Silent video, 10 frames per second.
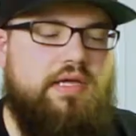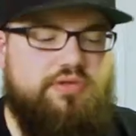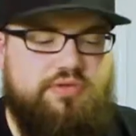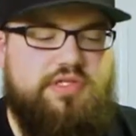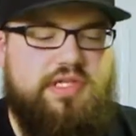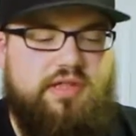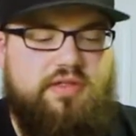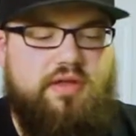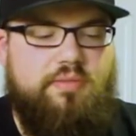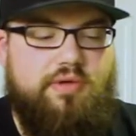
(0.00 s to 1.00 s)
Interesting
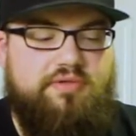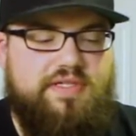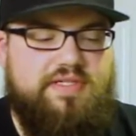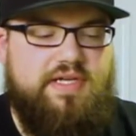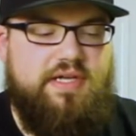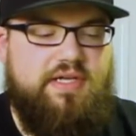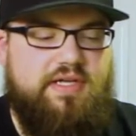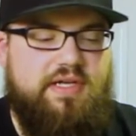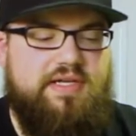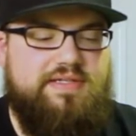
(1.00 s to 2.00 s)
thing about this deck
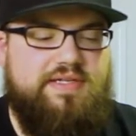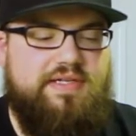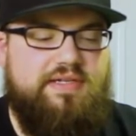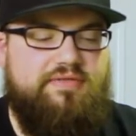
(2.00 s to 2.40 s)
is that